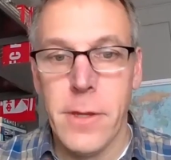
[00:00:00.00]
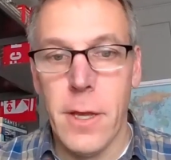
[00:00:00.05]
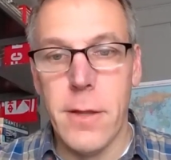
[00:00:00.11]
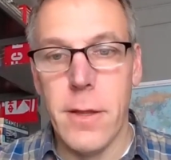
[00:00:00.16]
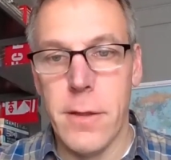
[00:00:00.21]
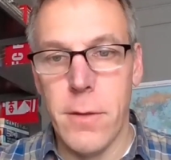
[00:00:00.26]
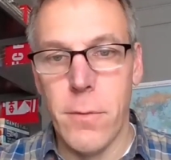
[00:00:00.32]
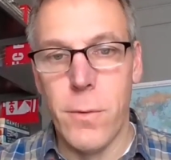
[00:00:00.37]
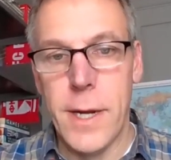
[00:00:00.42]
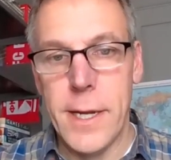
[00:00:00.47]

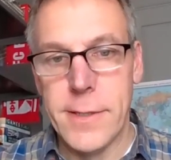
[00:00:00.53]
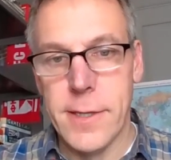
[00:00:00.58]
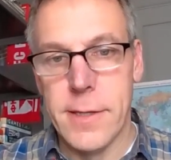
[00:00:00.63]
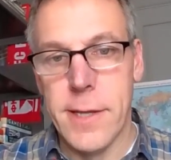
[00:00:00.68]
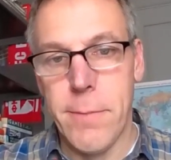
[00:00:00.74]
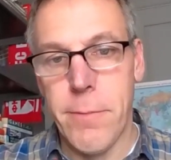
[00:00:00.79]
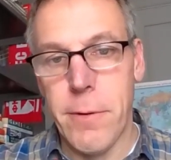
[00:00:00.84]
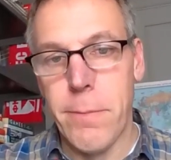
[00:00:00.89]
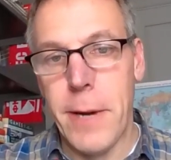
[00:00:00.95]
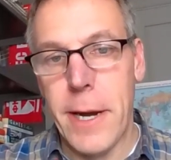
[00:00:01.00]
the ways that
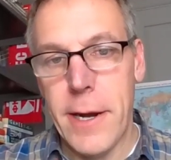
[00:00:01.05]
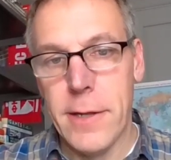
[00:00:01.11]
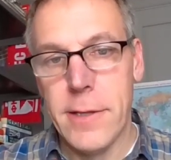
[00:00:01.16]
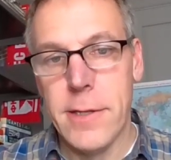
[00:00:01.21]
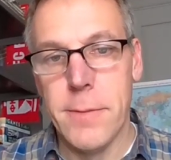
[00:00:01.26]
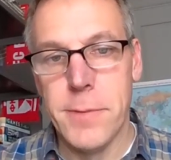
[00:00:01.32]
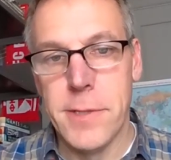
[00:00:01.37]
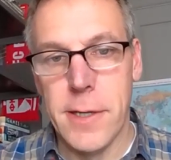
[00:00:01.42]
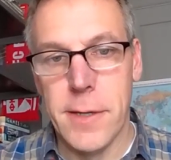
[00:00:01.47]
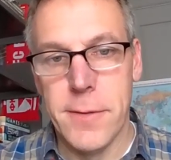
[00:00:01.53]
they prepared
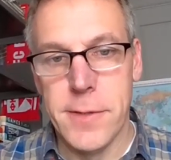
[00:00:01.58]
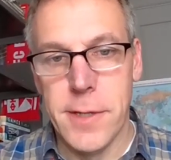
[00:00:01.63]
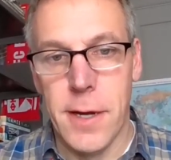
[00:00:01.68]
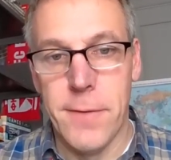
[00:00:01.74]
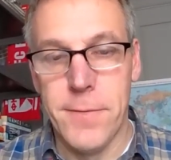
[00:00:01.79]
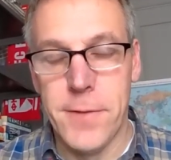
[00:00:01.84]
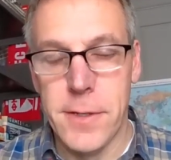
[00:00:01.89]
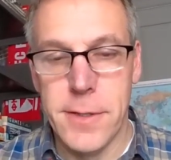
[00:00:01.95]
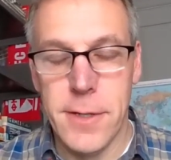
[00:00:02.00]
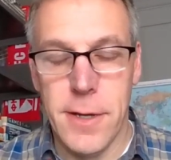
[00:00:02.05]
themselves,
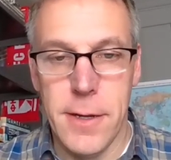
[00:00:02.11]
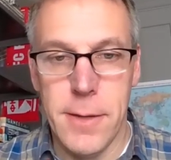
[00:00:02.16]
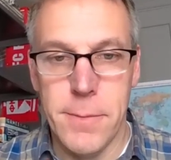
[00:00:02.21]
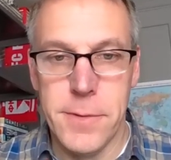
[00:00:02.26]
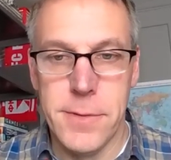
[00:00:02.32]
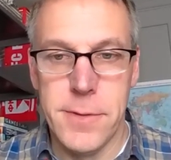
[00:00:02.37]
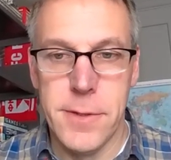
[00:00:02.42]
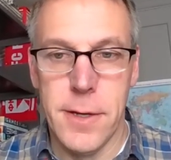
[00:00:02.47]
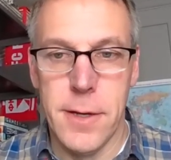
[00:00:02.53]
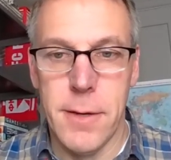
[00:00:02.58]

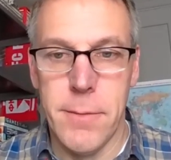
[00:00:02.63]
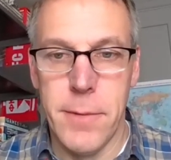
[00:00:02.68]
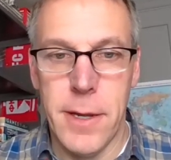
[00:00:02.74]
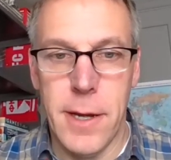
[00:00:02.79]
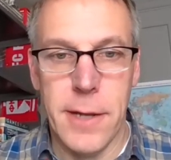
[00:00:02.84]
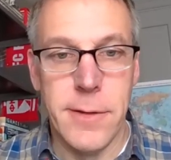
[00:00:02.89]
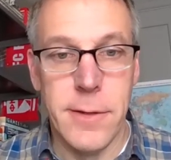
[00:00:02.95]
oftentimes not